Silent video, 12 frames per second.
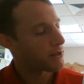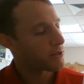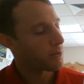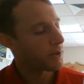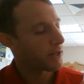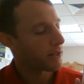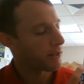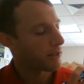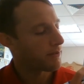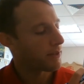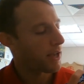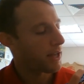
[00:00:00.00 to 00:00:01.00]
so we can
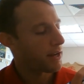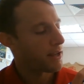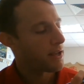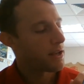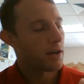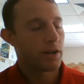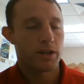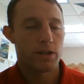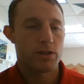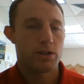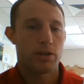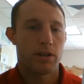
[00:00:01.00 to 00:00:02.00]
leave that
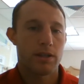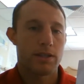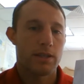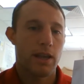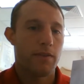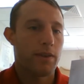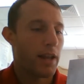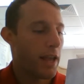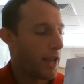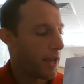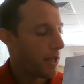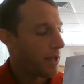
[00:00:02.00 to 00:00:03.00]
understood as
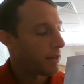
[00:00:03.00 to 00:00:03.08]
7a.